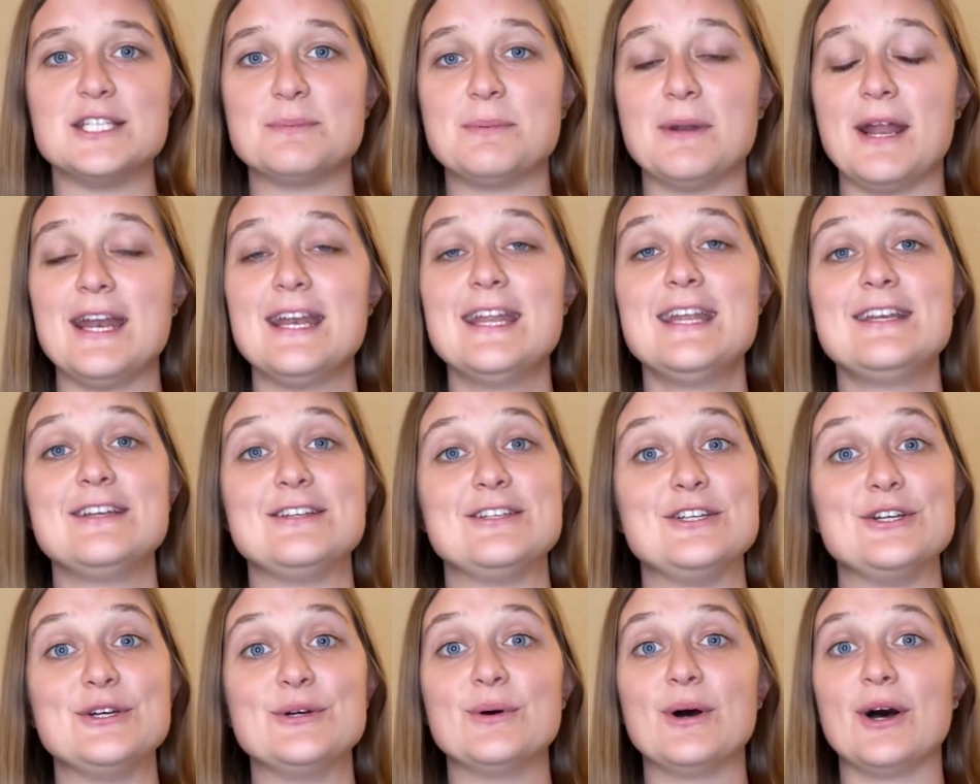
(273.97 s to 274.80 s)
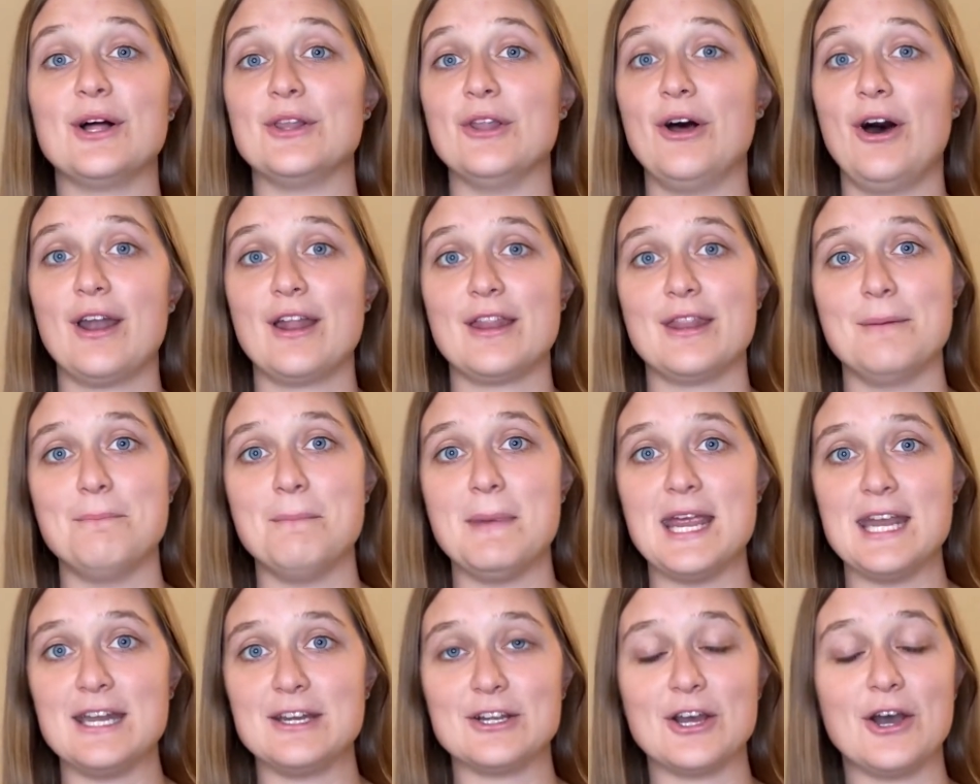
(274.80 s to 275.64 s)
but I didn't do a lot of the
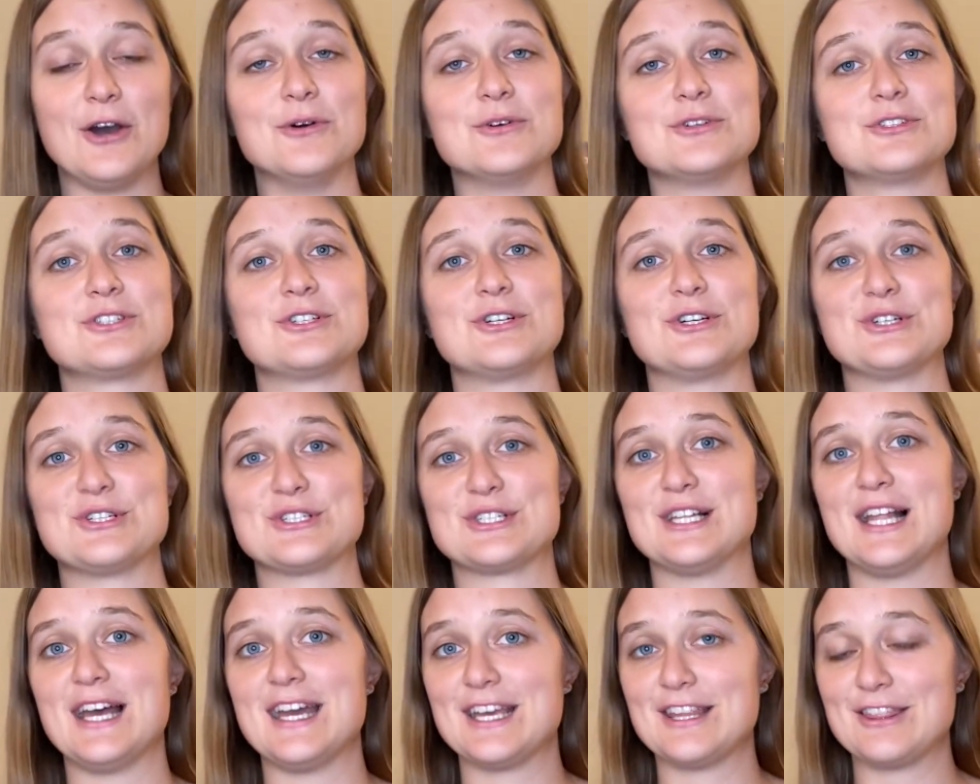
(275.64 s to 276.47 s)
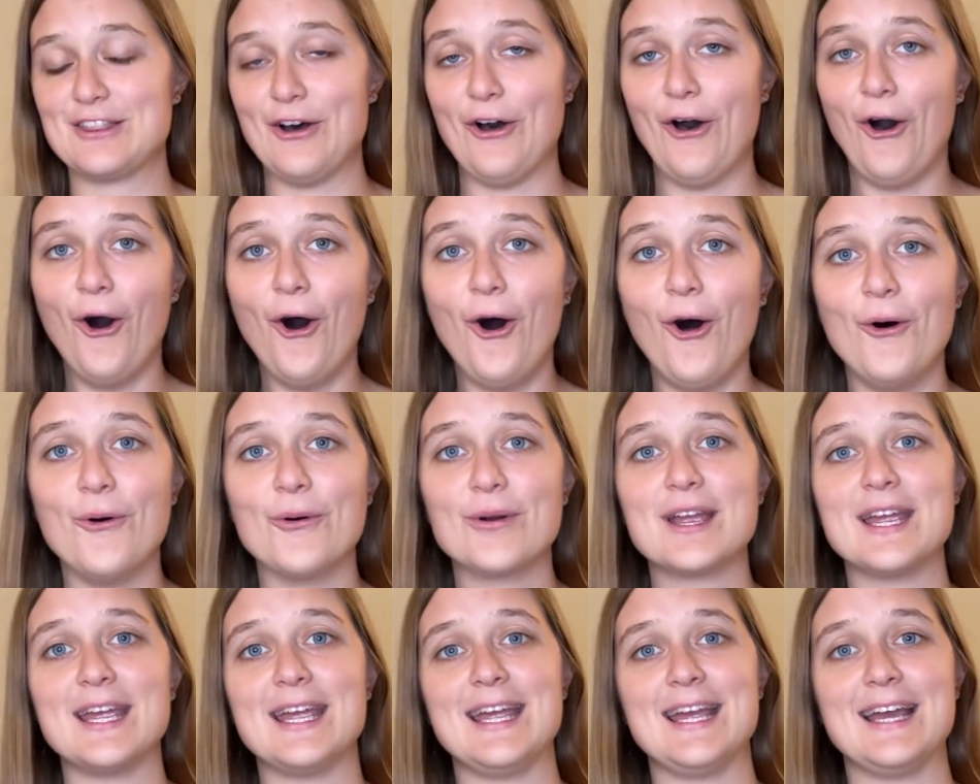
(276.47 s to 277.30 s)
main coasters like the
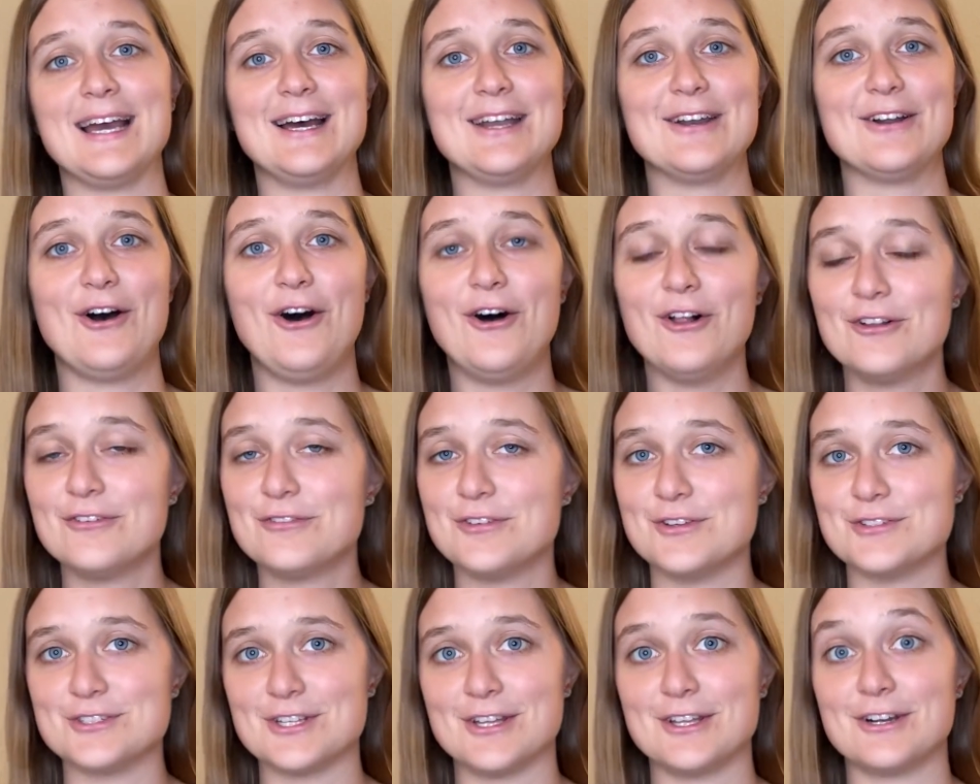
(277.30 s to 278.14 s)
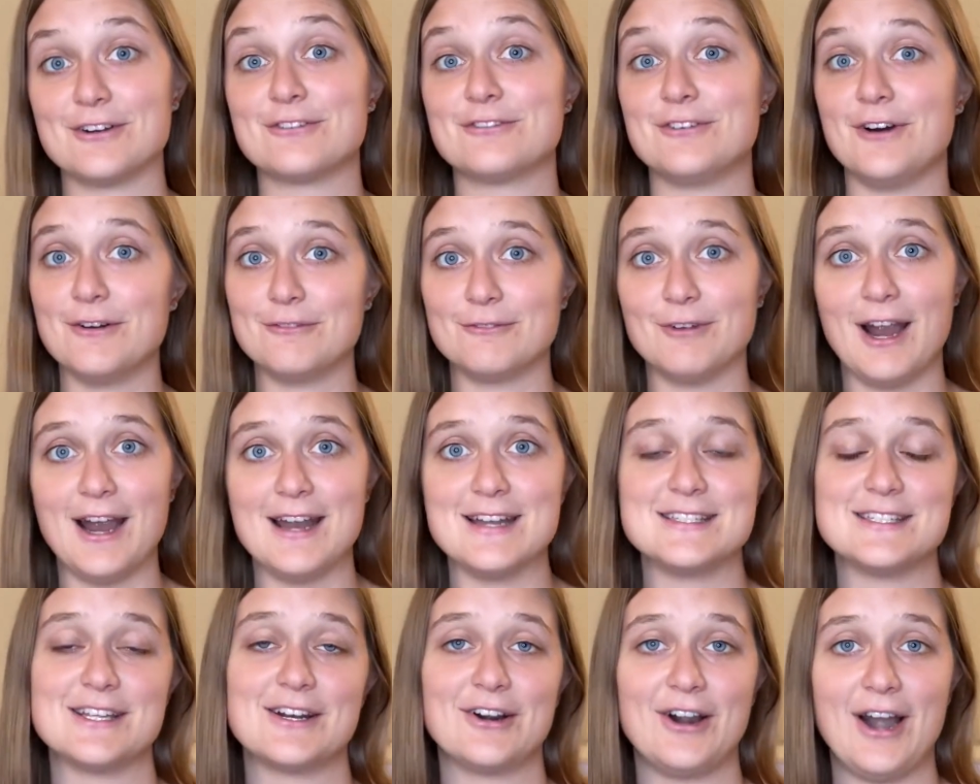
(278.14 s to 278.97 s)
Hulk and all of those other fun
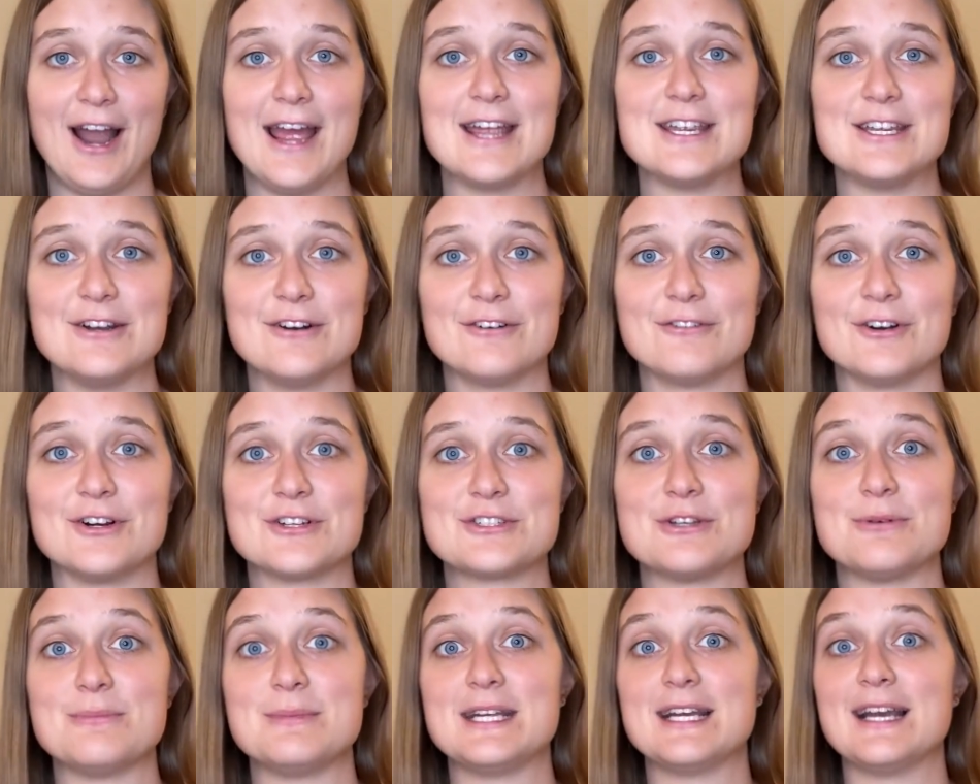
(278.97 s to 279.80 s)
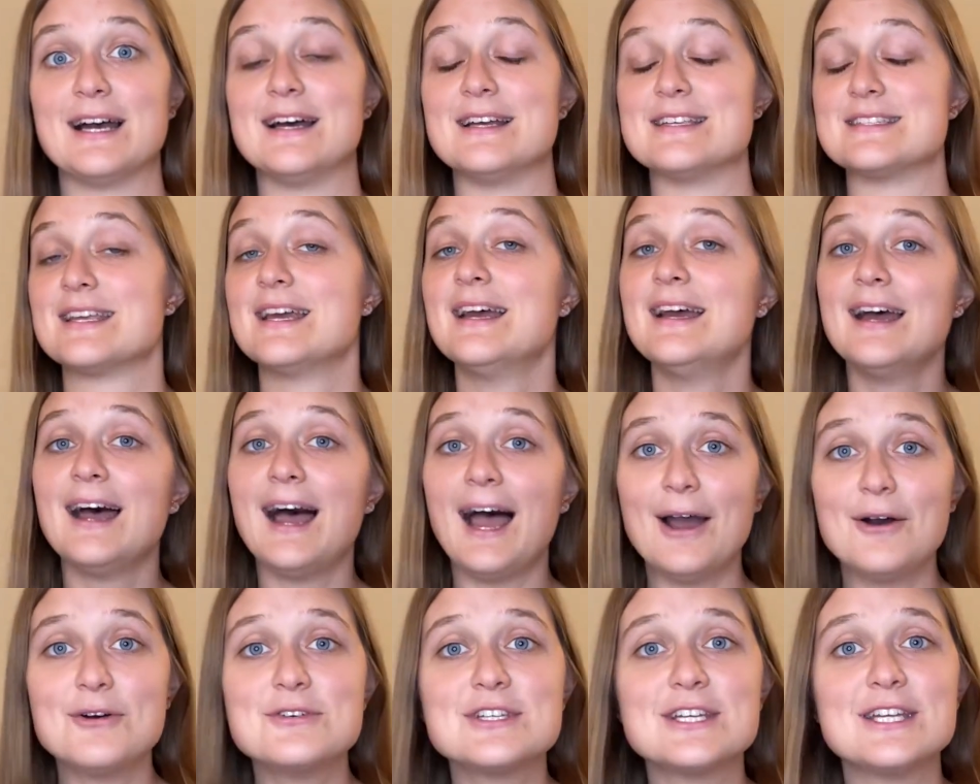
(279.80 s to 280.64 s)
rides that are at Universal because
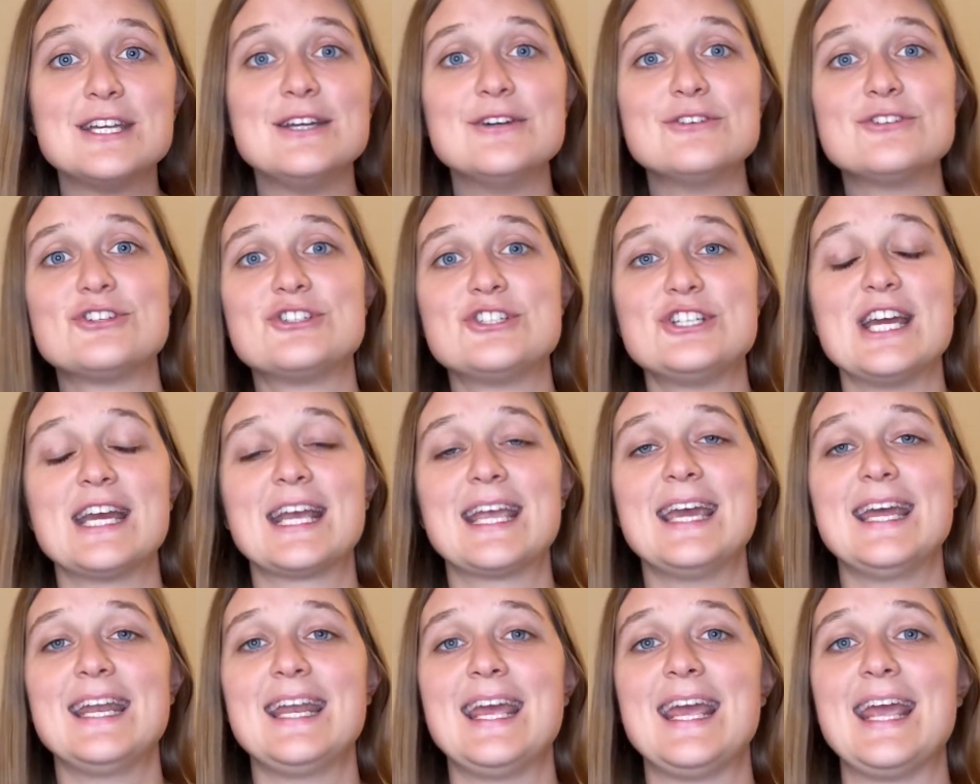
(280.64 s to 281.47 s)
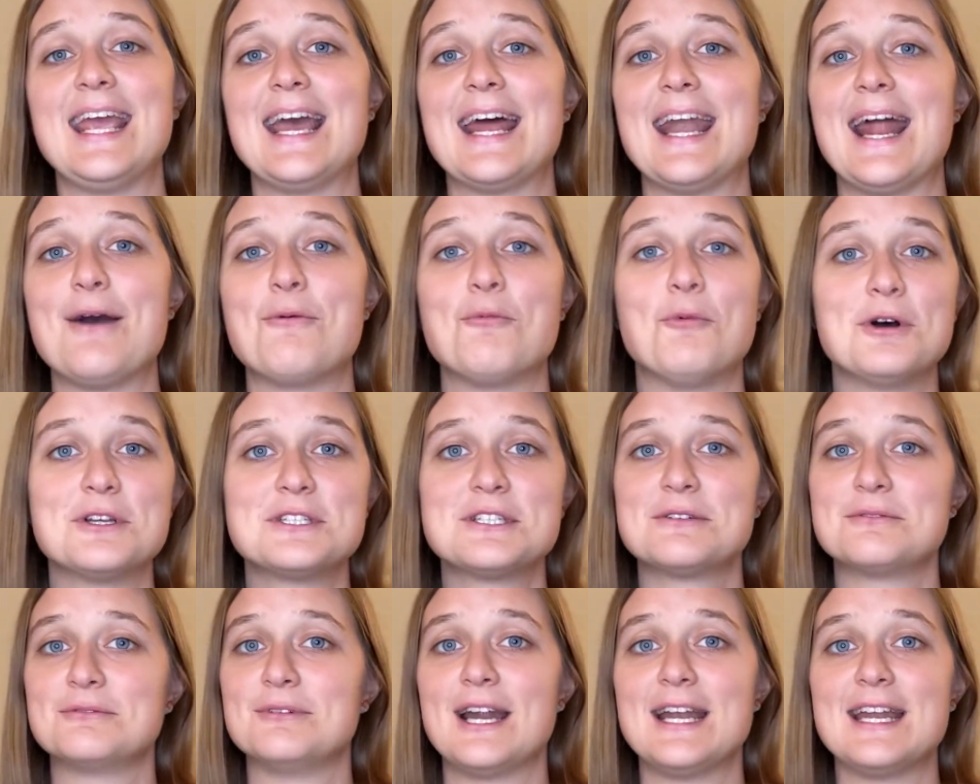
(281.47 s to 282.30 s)
I was a huge chicken and I
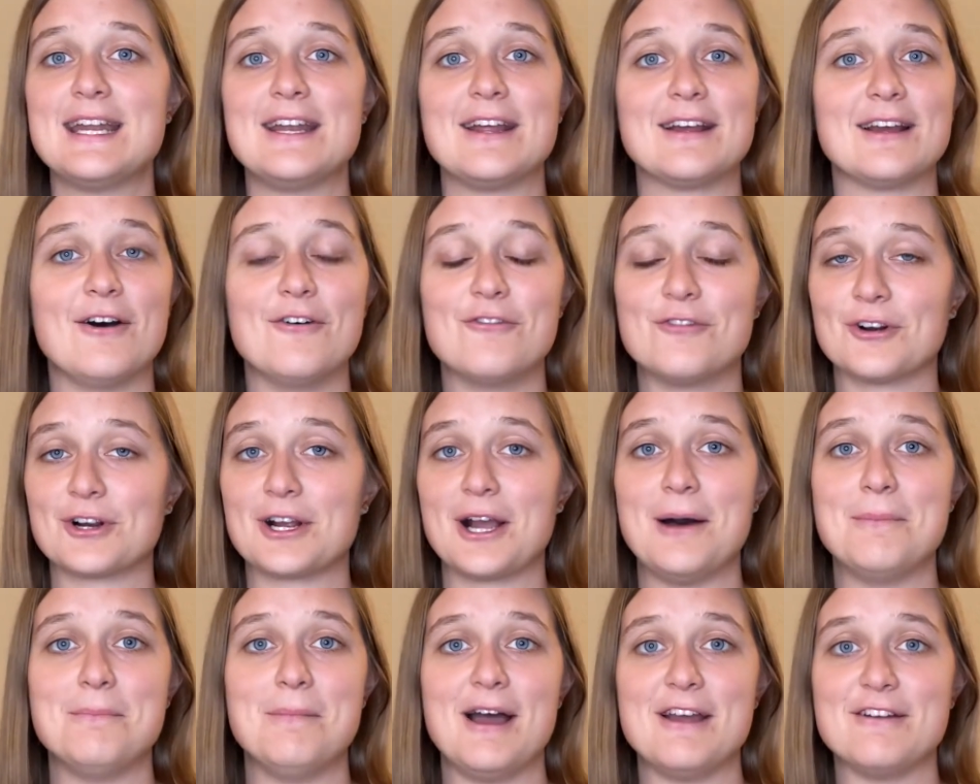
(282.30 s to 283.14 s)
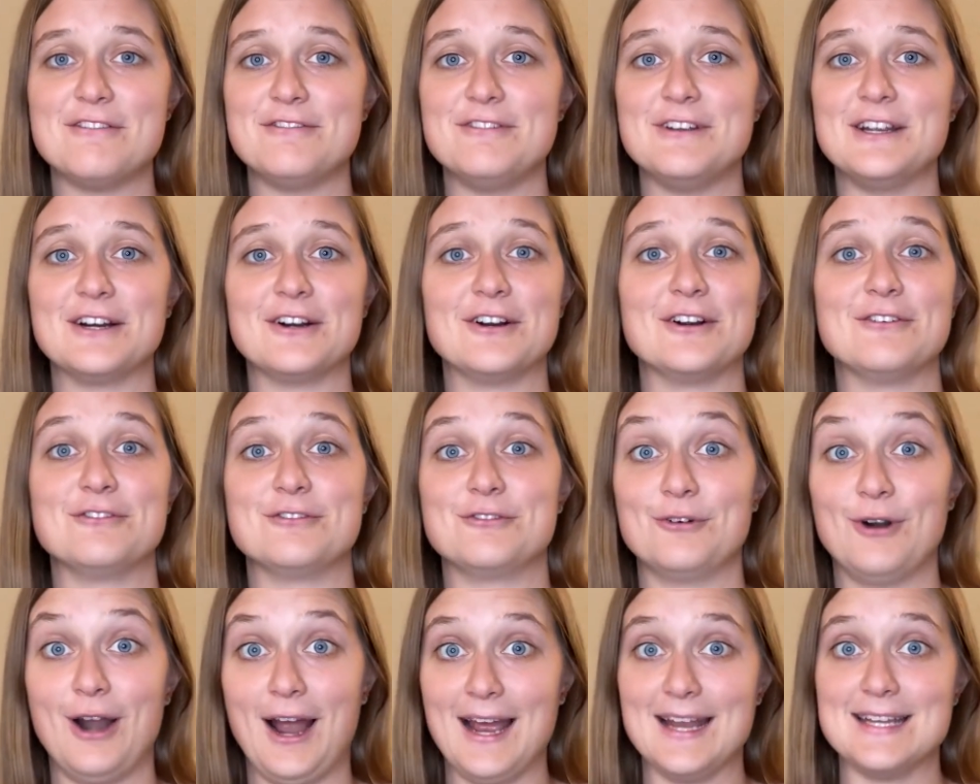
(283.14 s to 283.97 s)
wasn't ready to overcome my fear of
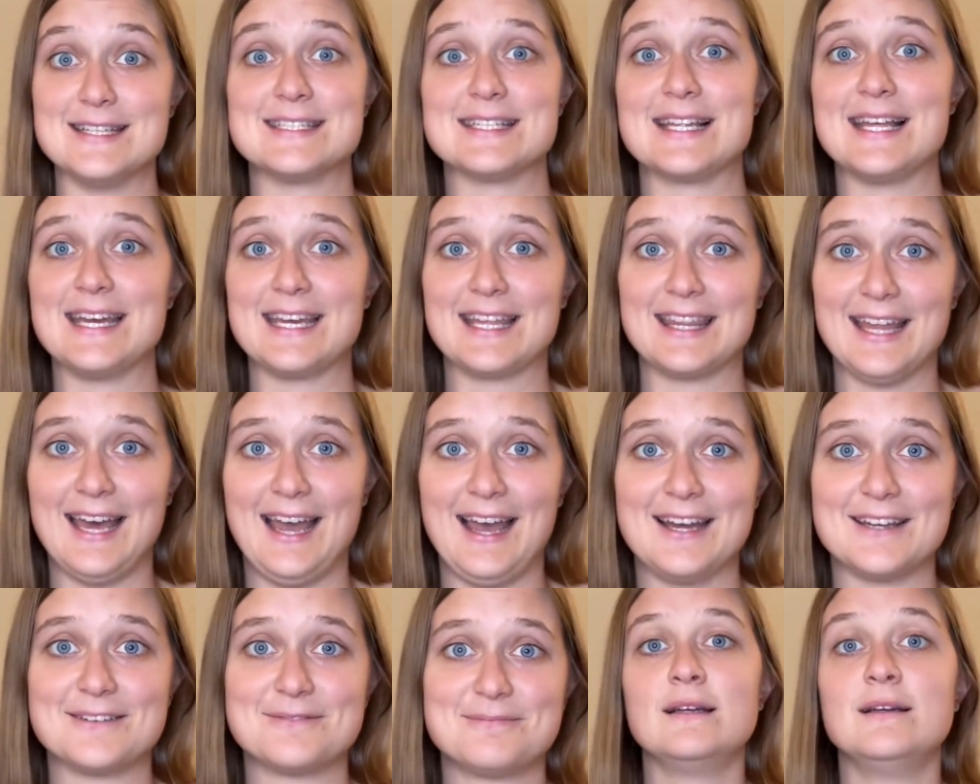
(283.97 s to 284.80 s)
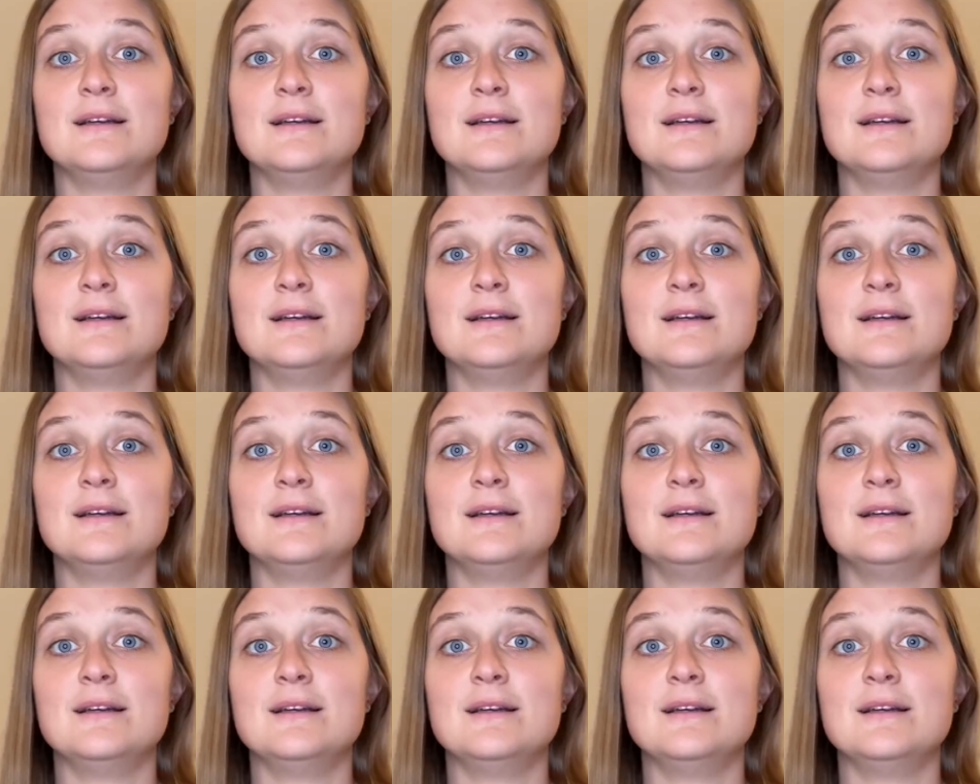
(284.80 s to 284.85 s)
rides like that.